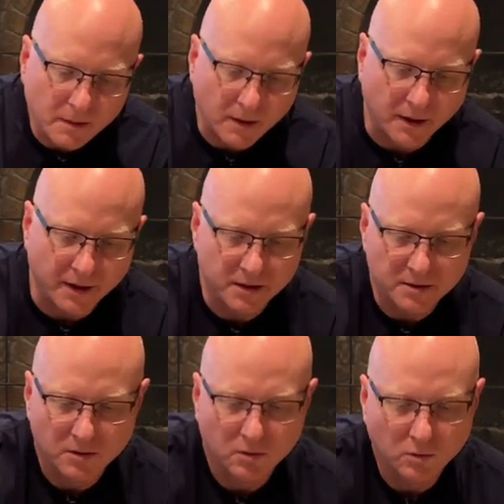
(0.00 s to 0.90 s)
All right,
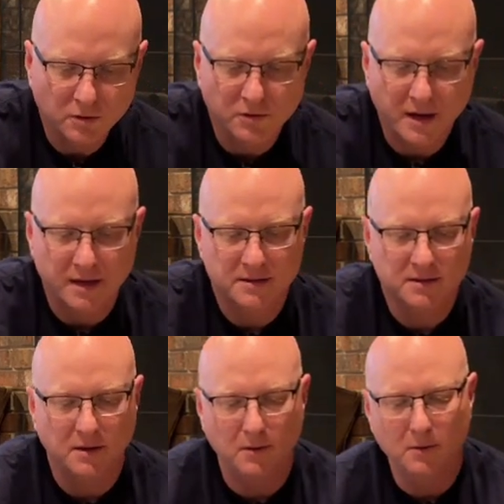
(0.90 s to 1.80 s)
we'll do that.
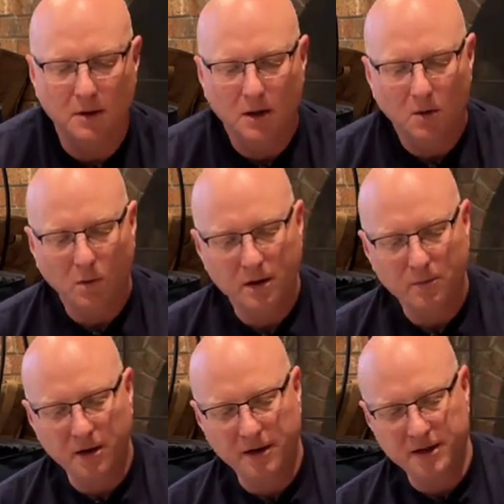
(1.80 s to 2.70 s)
So what I'm
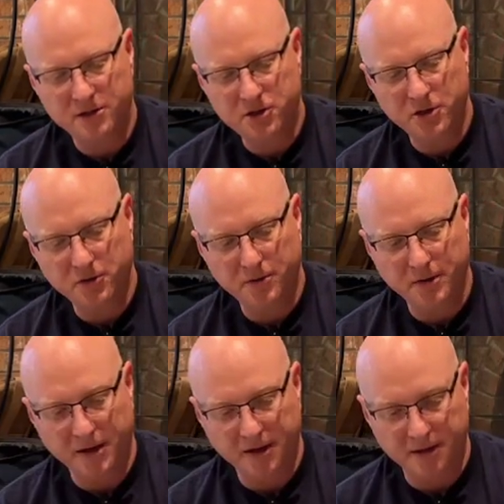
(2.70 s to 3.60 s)
running into
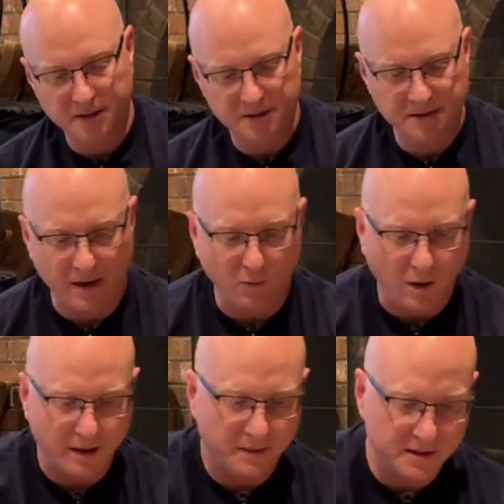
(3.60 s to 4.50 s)
is I
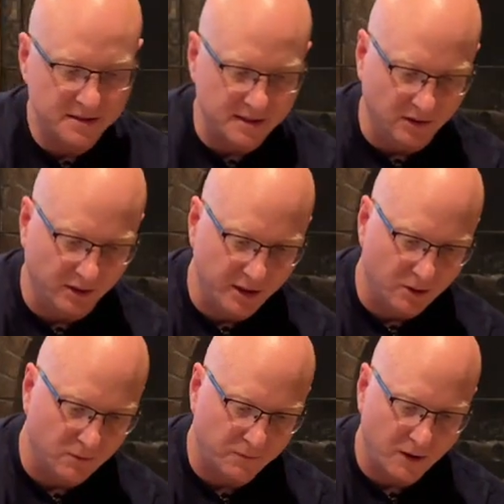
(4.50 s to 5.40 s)
want this a
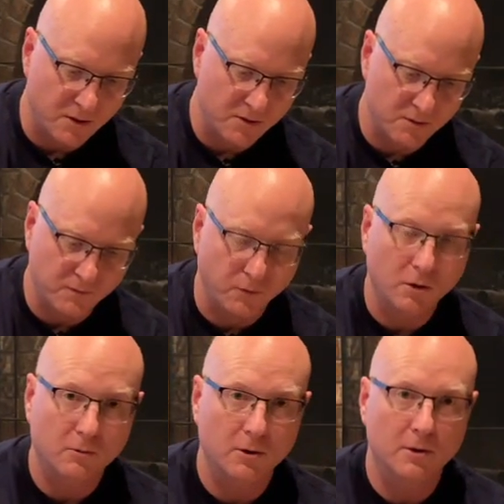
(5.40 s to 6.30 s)
little farther
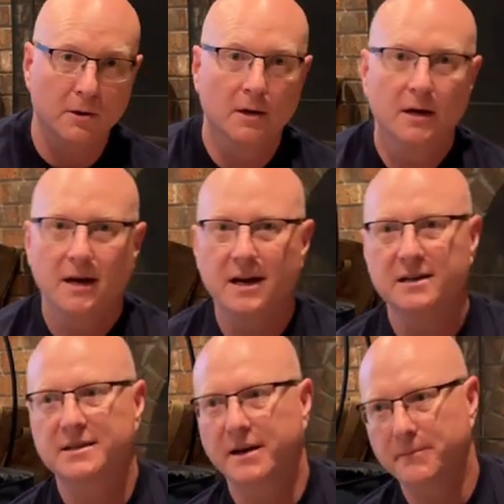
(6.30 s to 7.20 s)
forward.
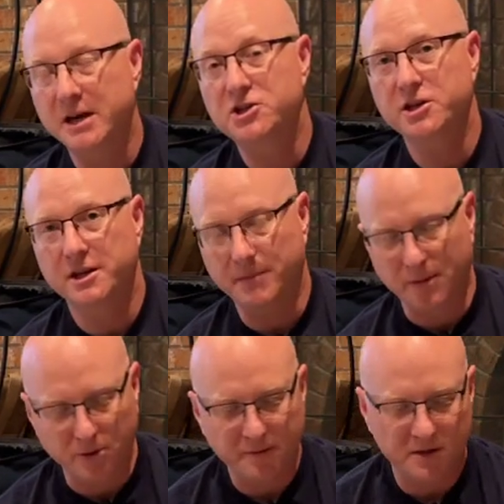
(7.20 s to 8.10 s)
As I mentioned in my
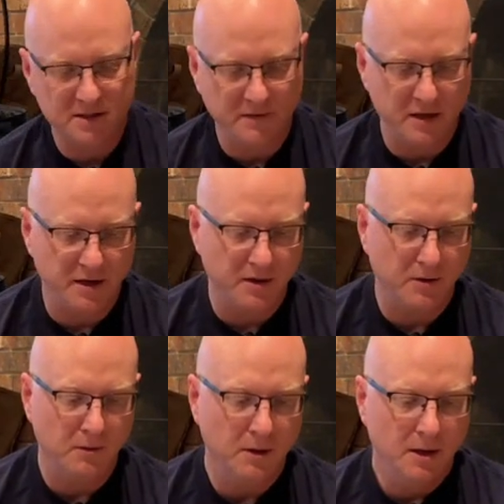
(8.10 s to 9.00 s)
previous
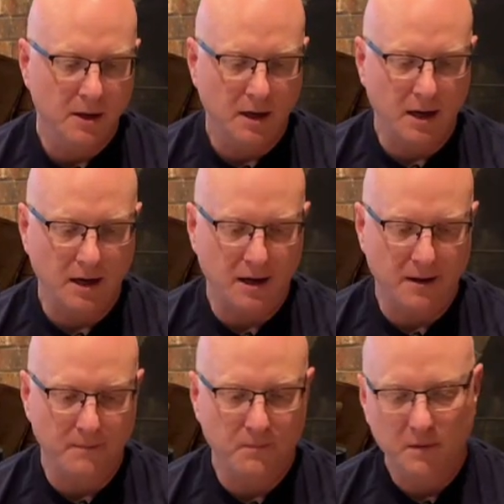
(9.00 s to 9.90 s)
video,
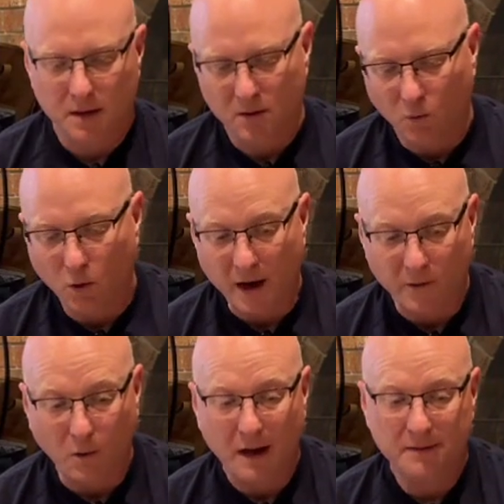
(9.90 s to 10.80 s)
where I
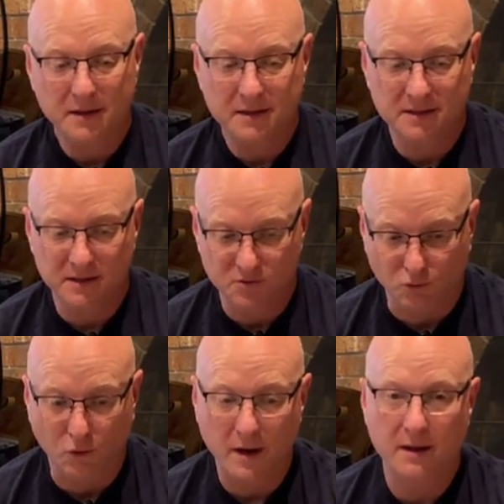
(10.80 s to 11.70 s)
want this is
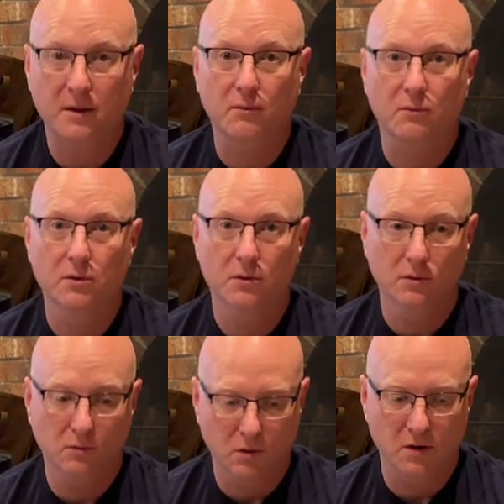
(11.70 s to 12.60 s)
right
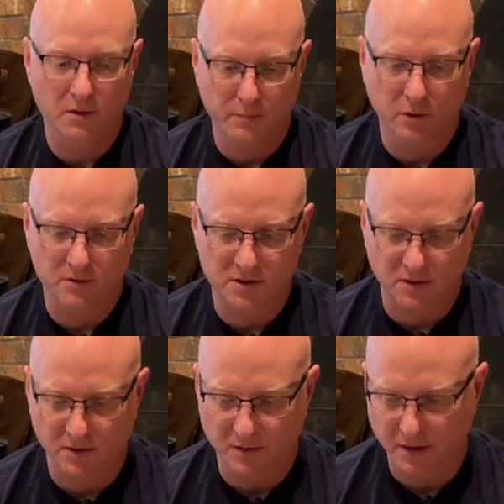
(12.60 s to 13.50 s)
through where the bolts are
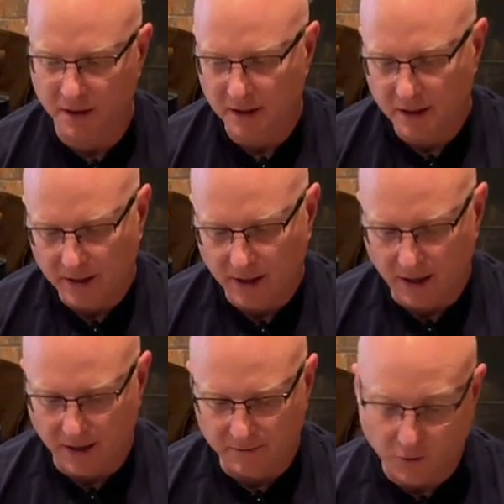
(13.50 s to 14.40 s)
going.
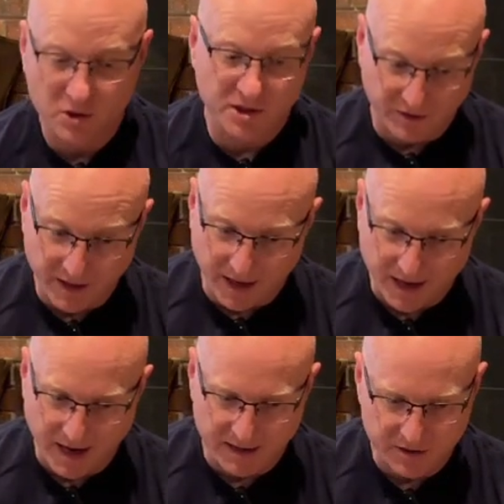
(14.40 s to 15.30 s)
Unfortunately, I
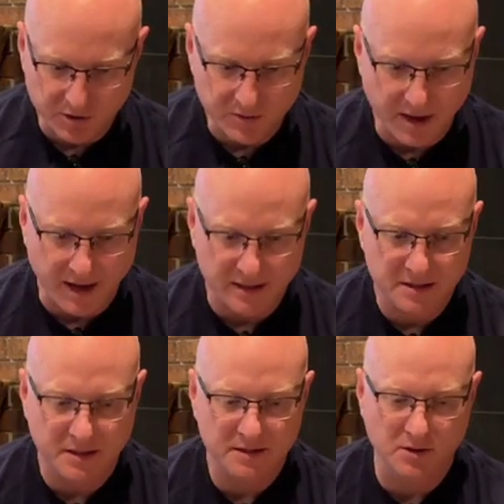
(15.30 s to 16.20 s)
can't do
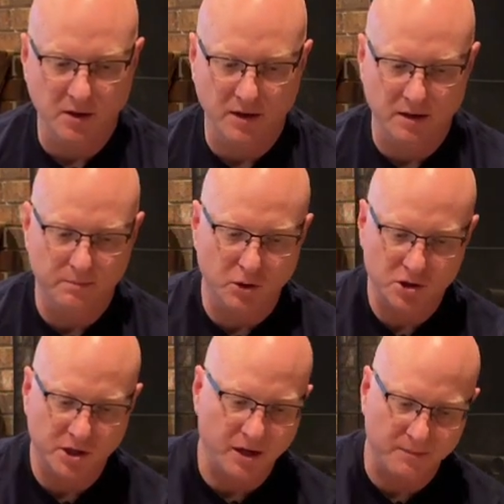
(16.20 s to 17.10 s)
that, so I'm going to
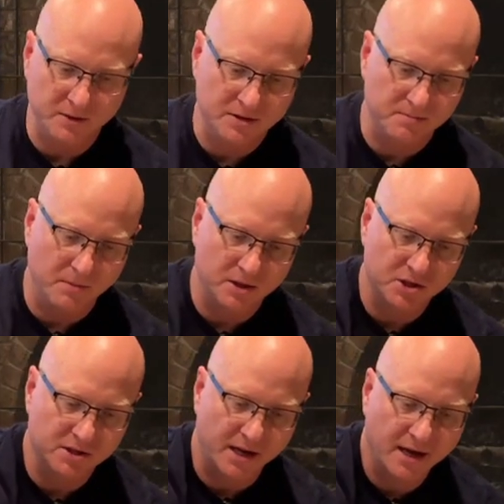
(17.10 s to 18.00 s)
push it up as much
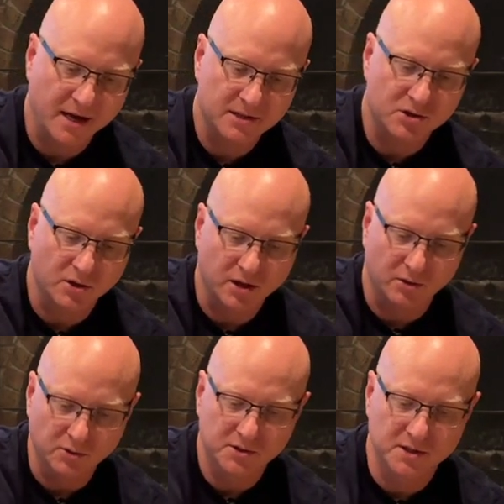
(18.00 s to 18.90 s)
as I can. So I'm going to
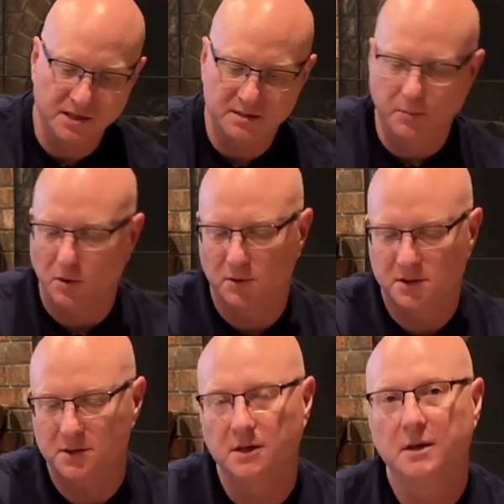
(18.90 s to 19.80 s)
loosen these
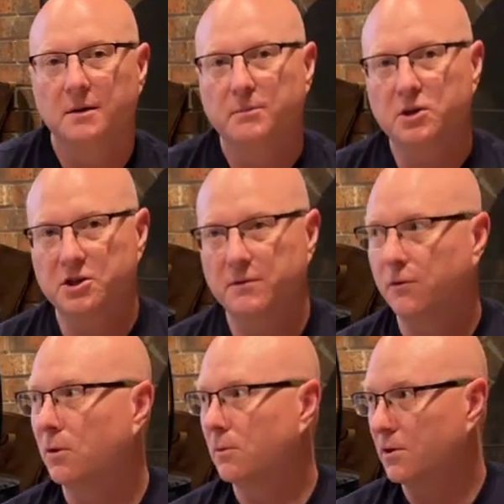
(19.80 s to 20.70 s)
bolts, push it
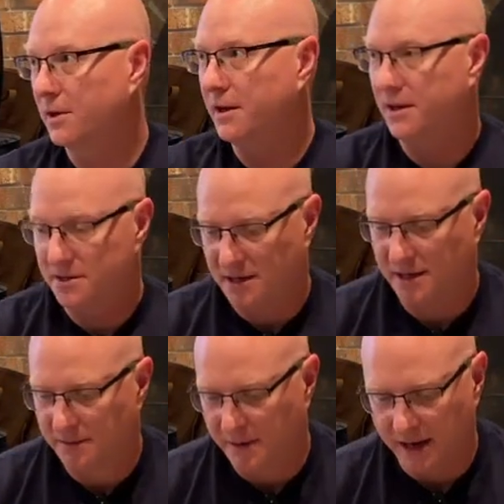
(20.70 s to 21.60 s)
forward, and then
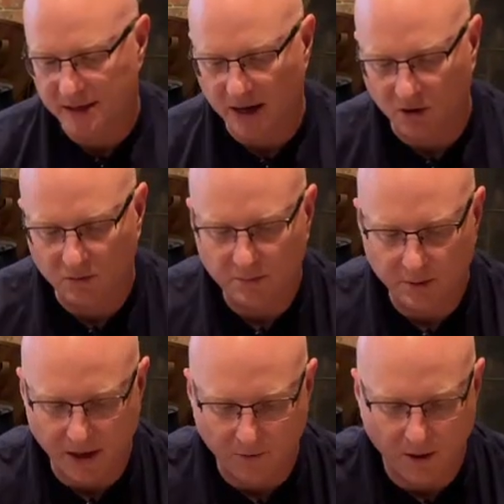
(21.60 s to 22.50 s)
tighten them back down.
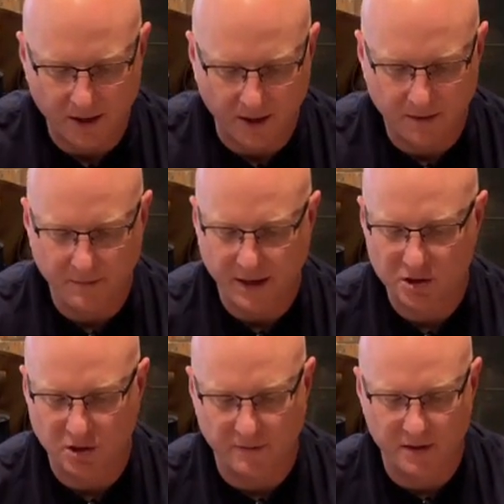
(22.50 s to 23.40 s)
But I want to make
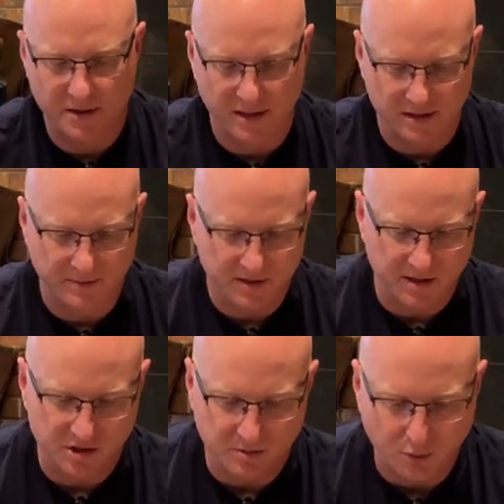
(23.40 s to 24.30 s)
sure everything's
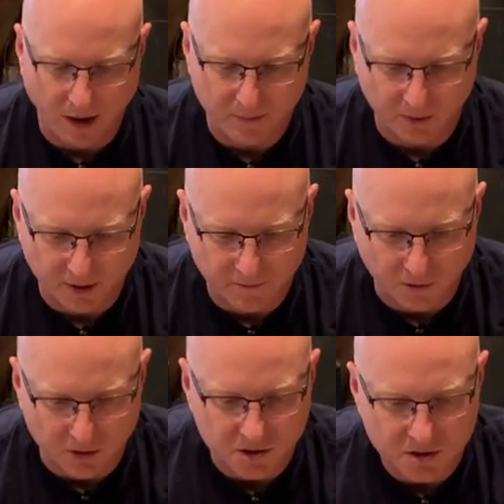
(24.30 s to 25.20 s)
positioned properly
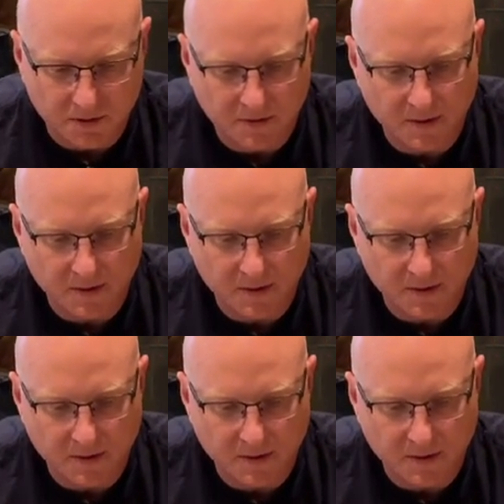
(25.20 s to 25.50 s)
first.